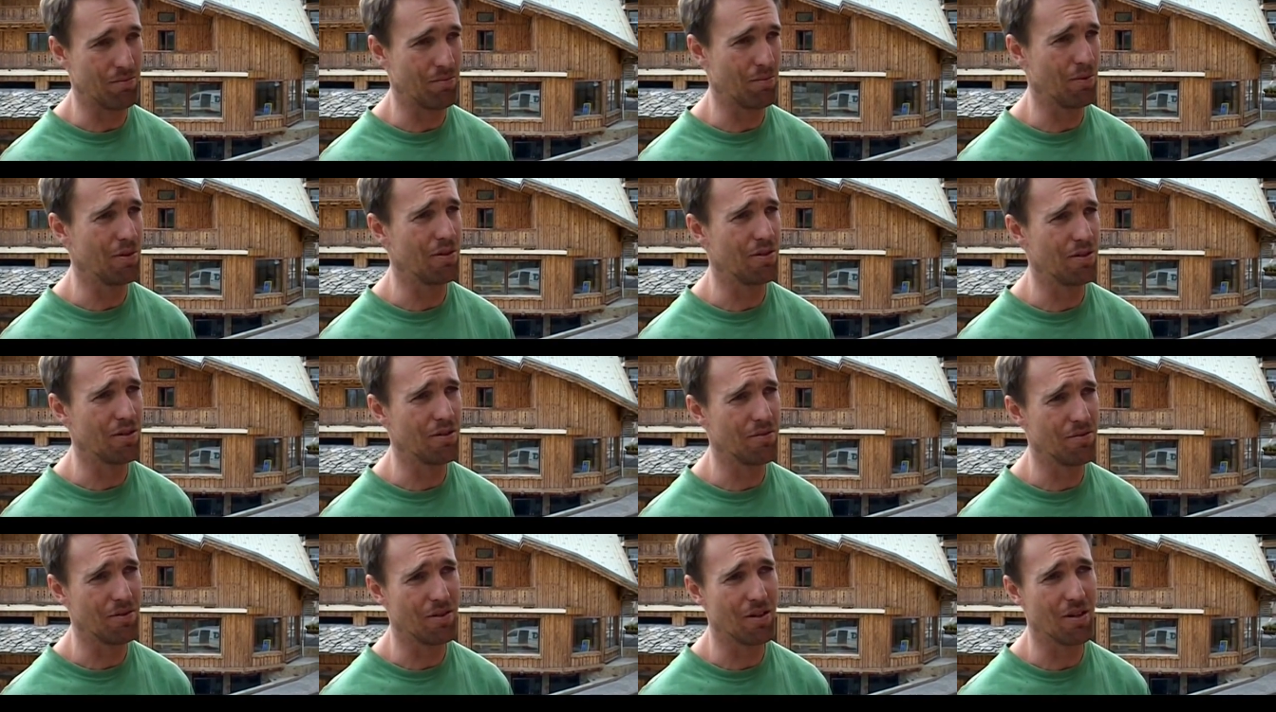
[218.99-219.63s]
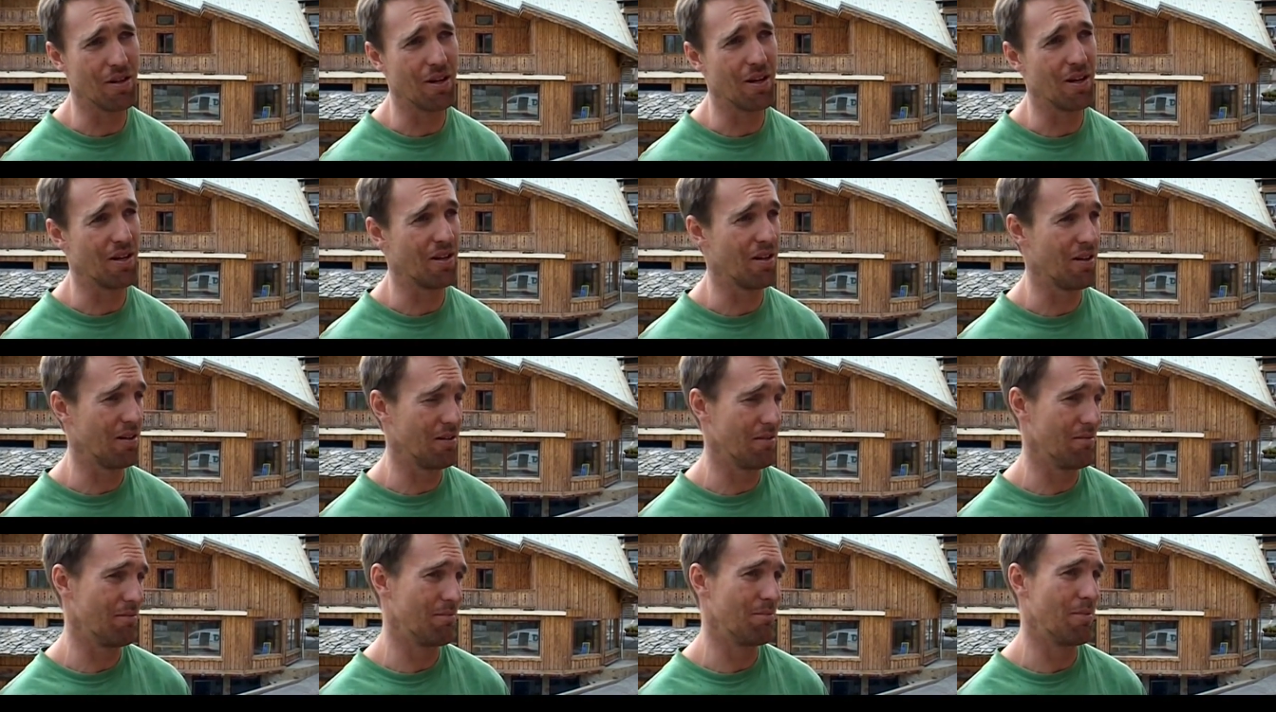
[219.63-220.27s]
windsurfing,
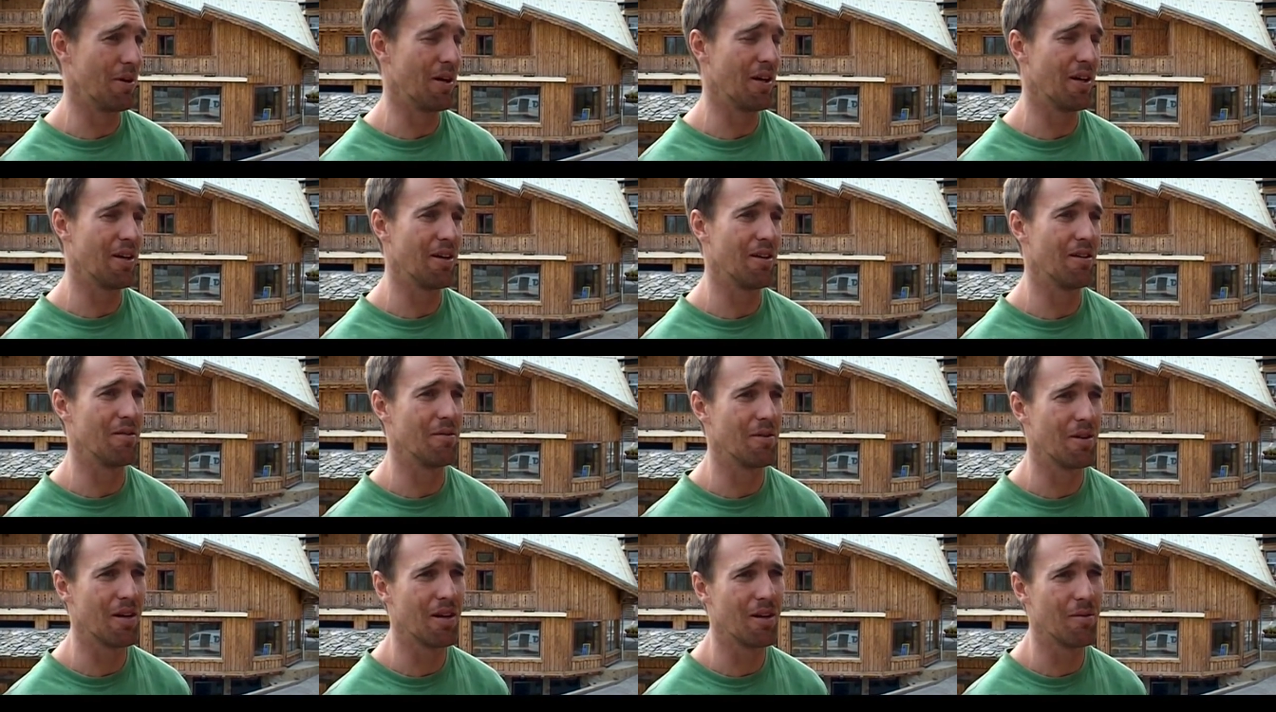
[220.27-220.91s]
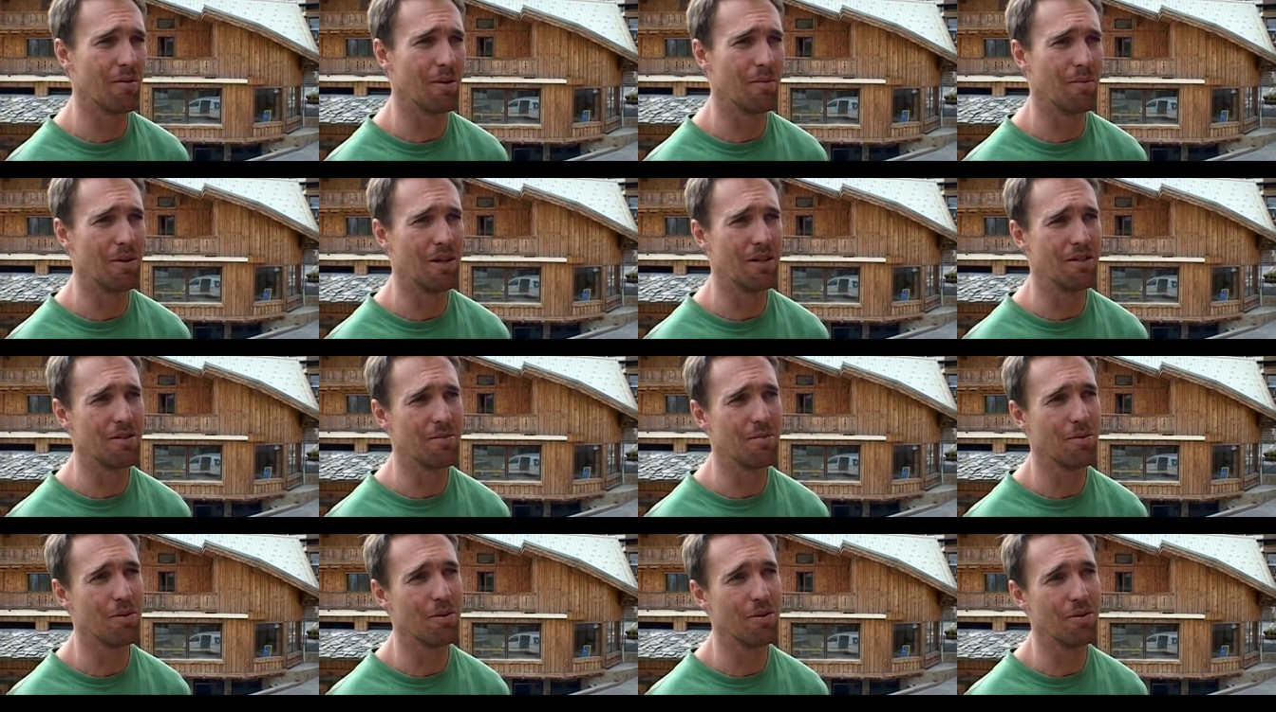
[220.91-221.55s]
kayaking and biking are kind of my main
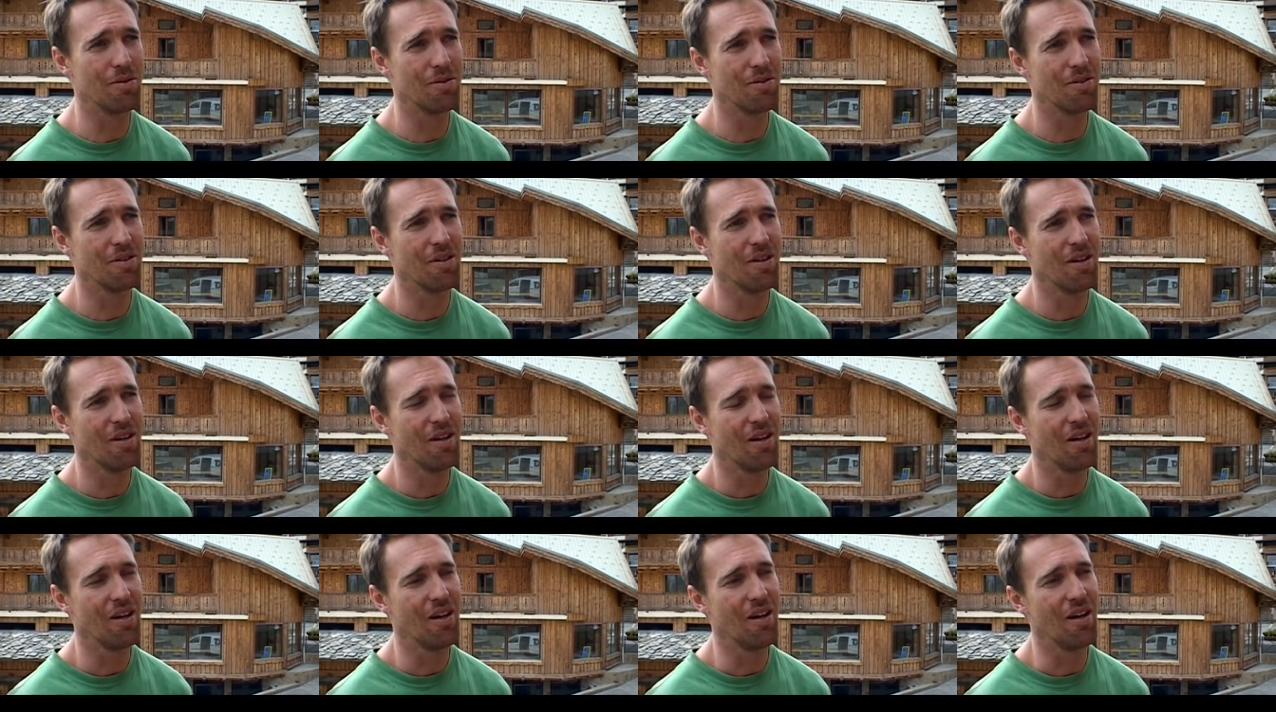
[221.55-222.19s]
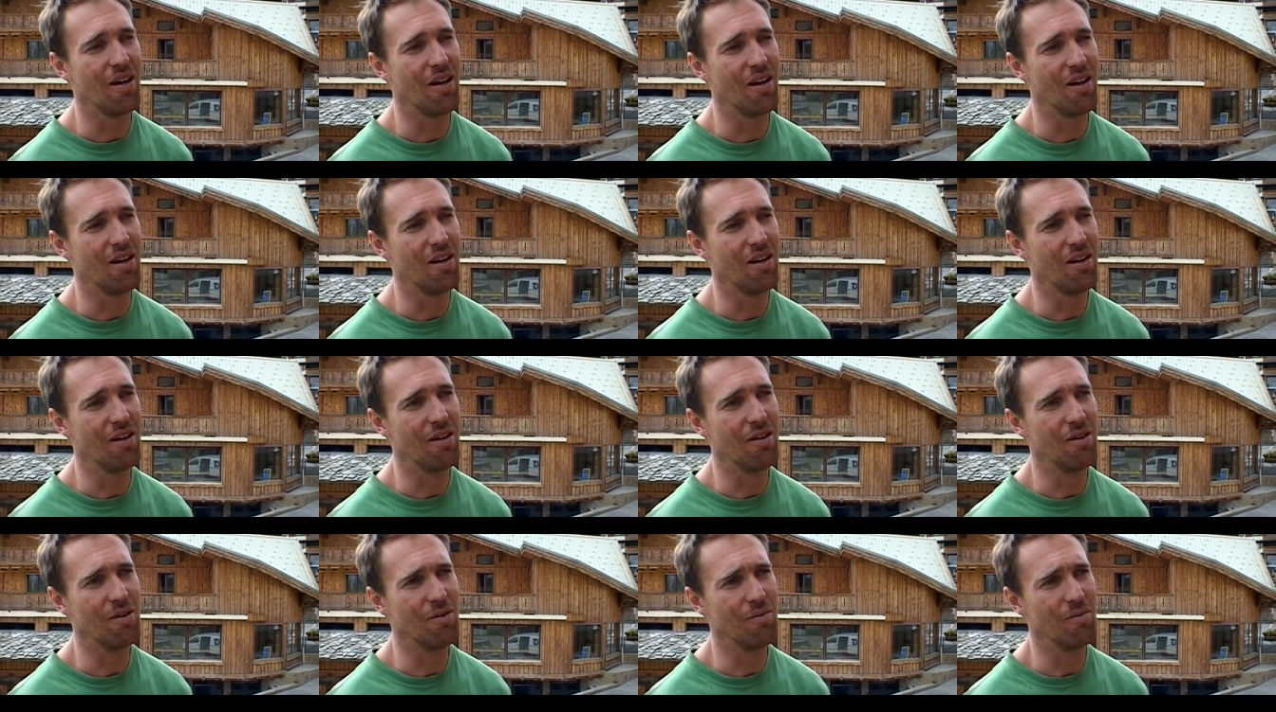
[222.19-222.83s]
sports and
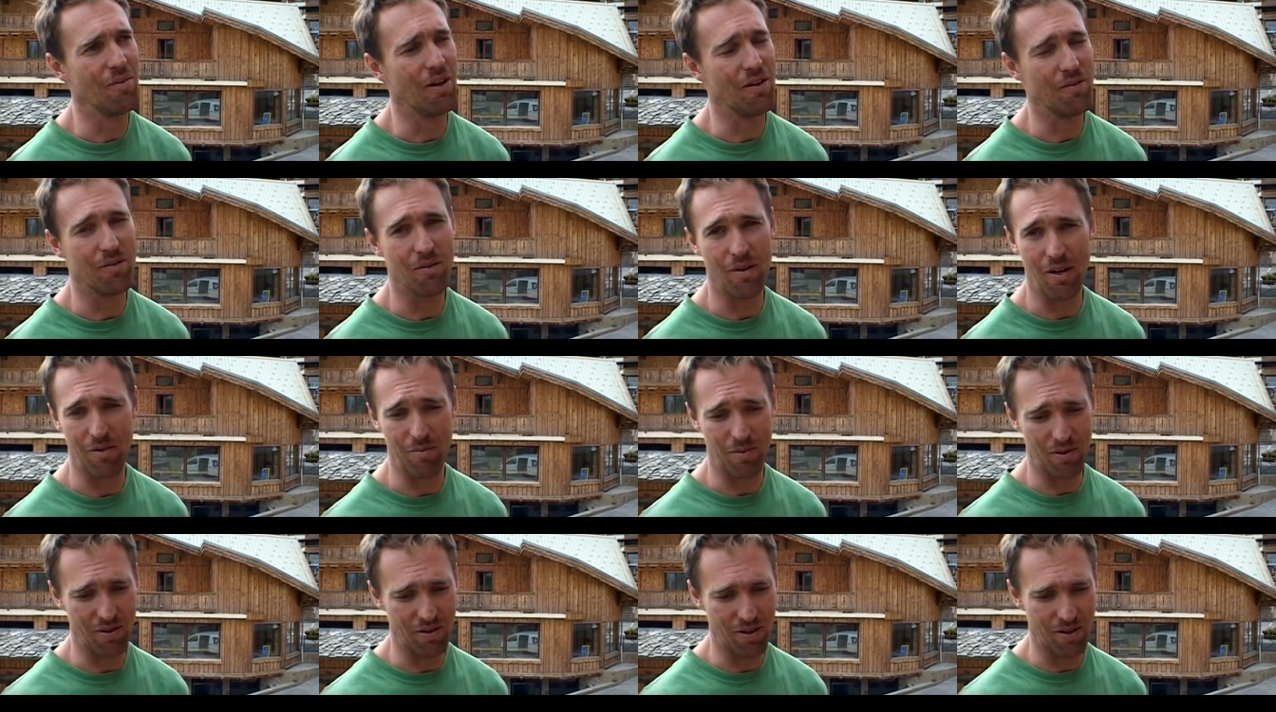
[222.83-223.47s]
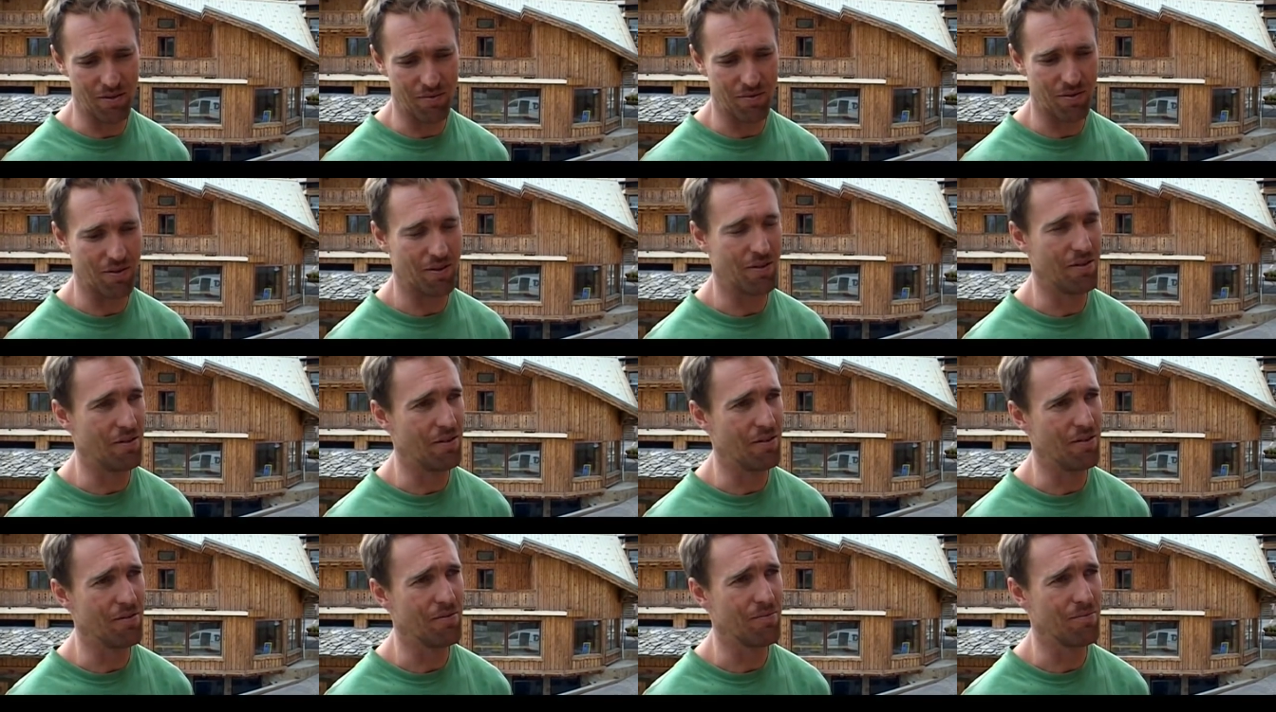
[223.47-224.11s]
um, I've, I've, been looking
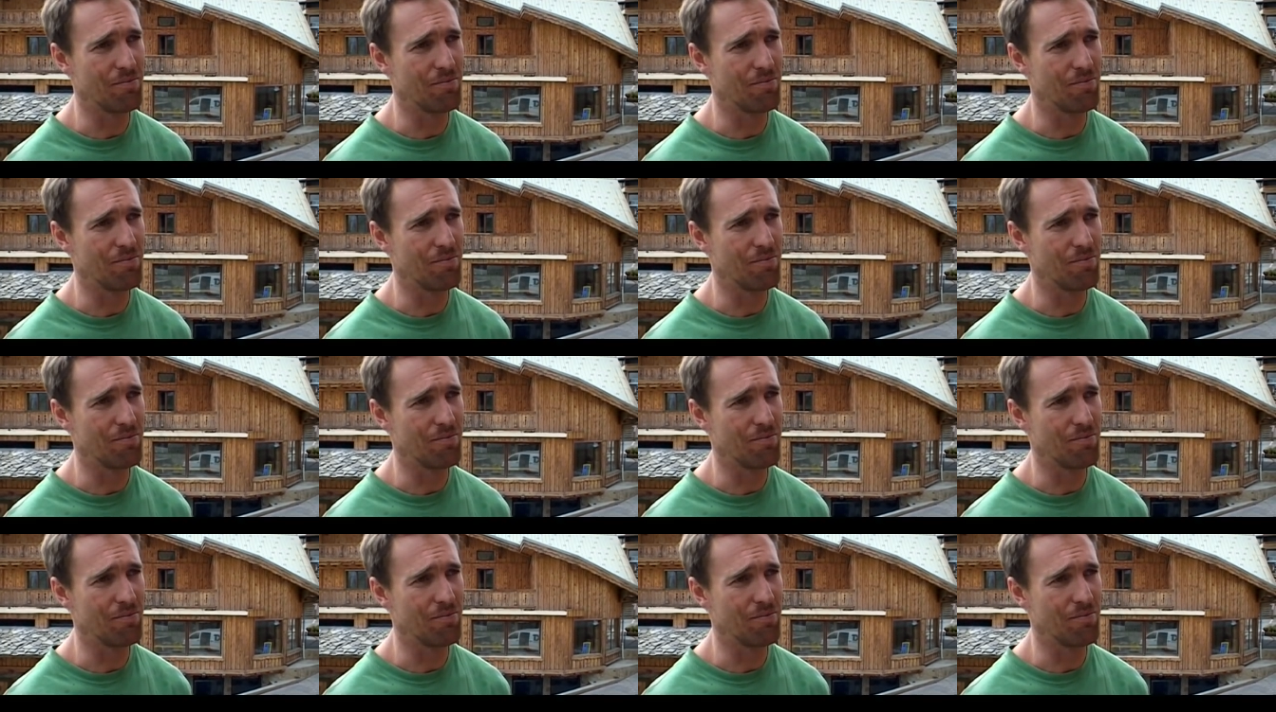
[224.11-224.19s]
for a